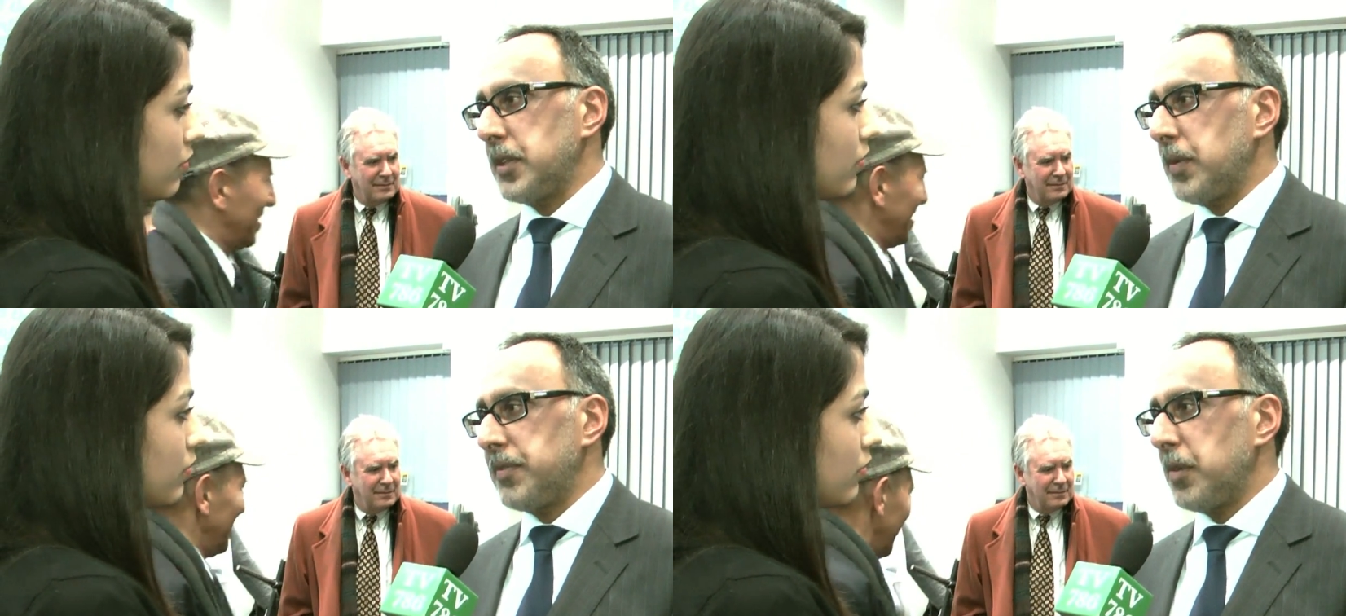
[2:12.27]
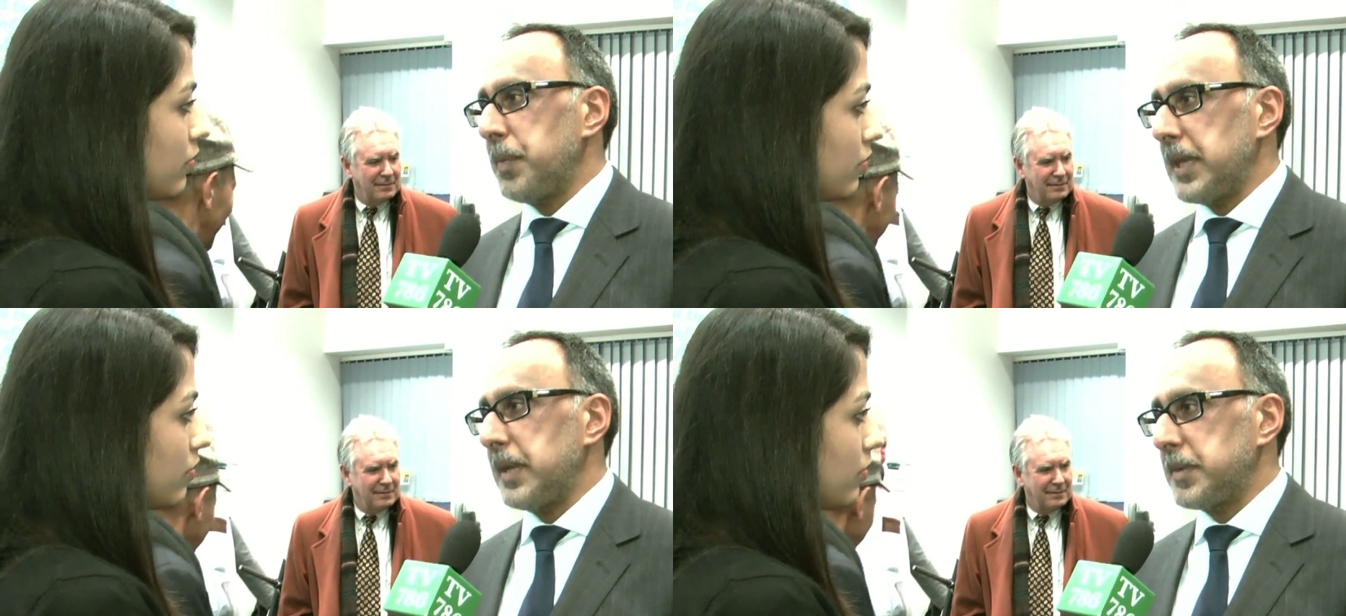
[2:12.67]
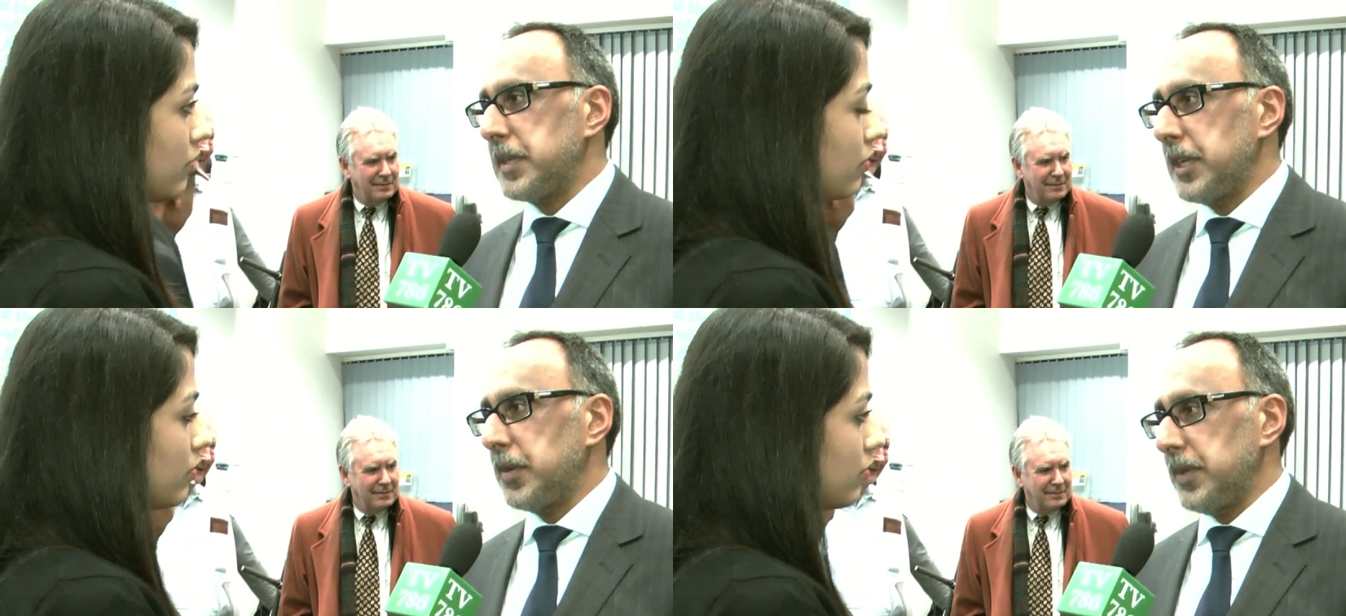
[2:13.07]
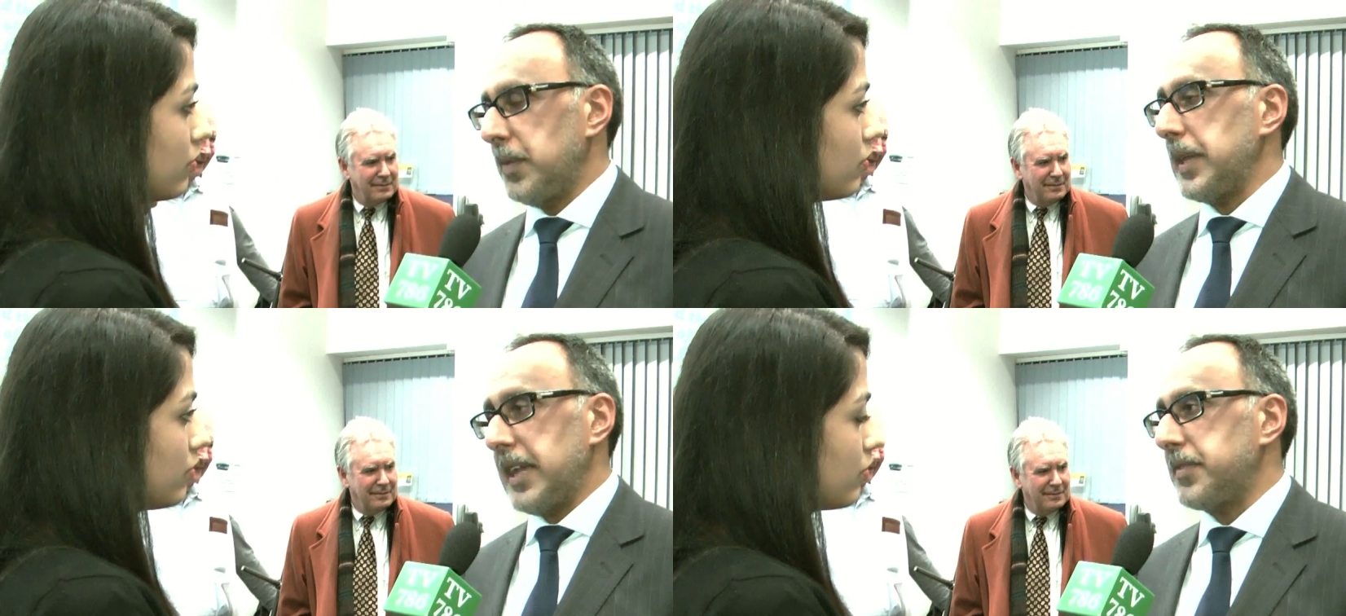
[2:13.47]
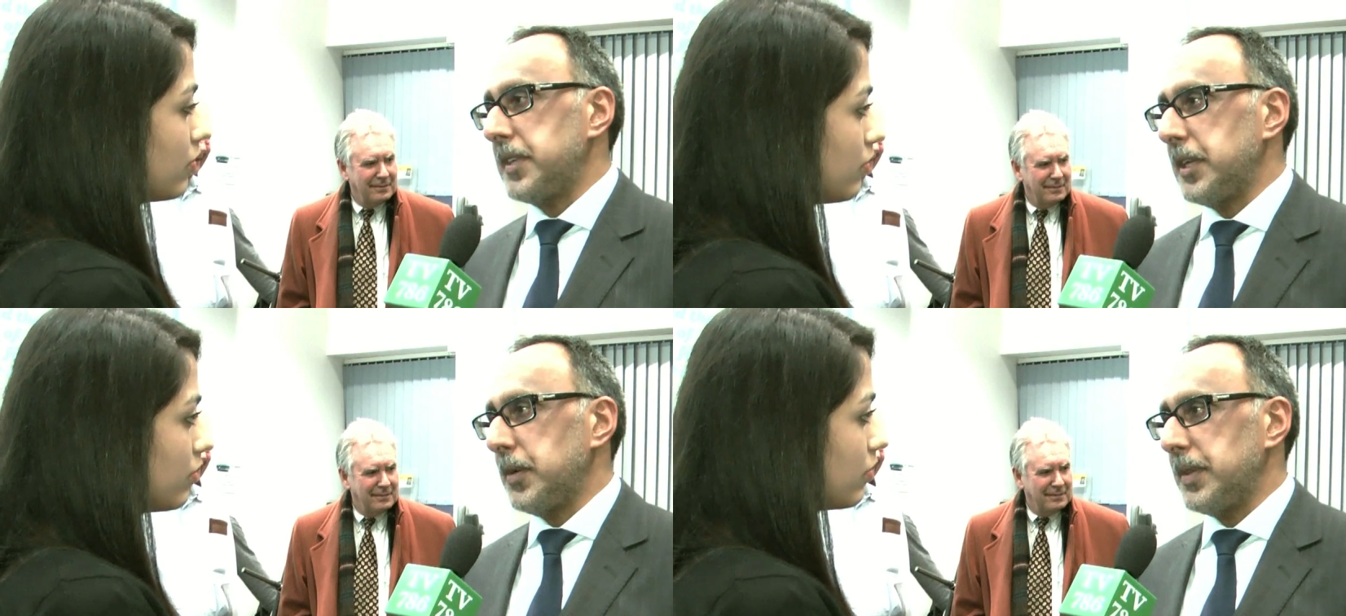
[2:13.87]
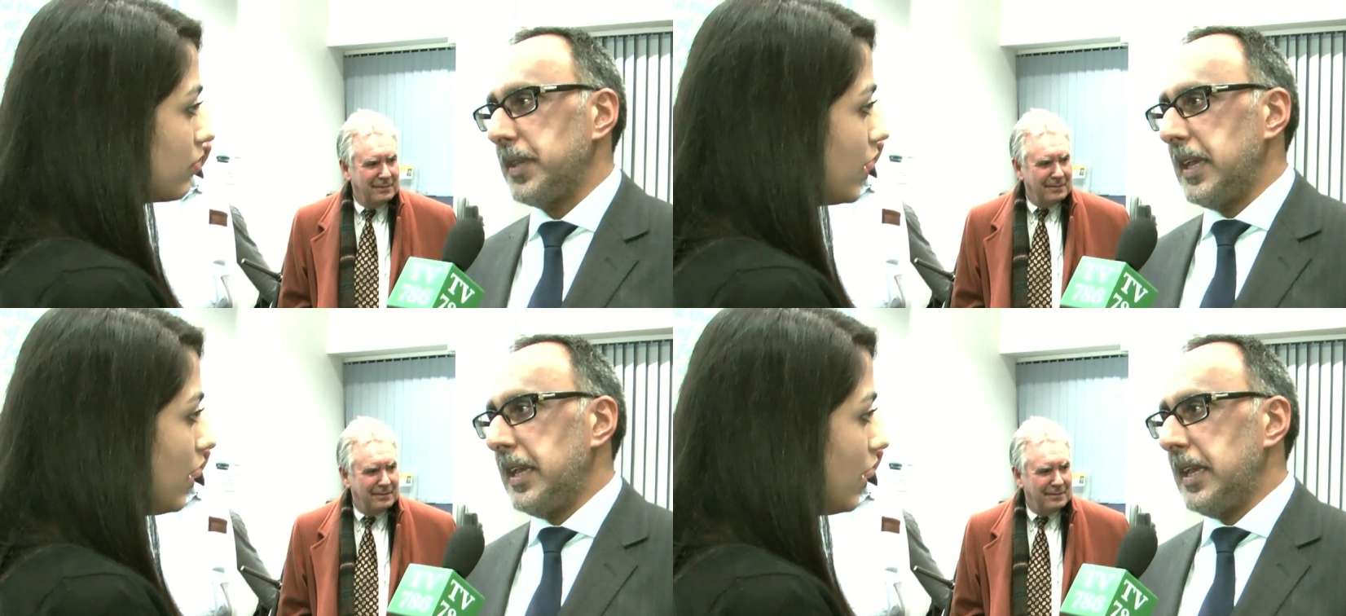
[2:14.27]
Speaker 1: that we've not been able to deal with and we have to deal with.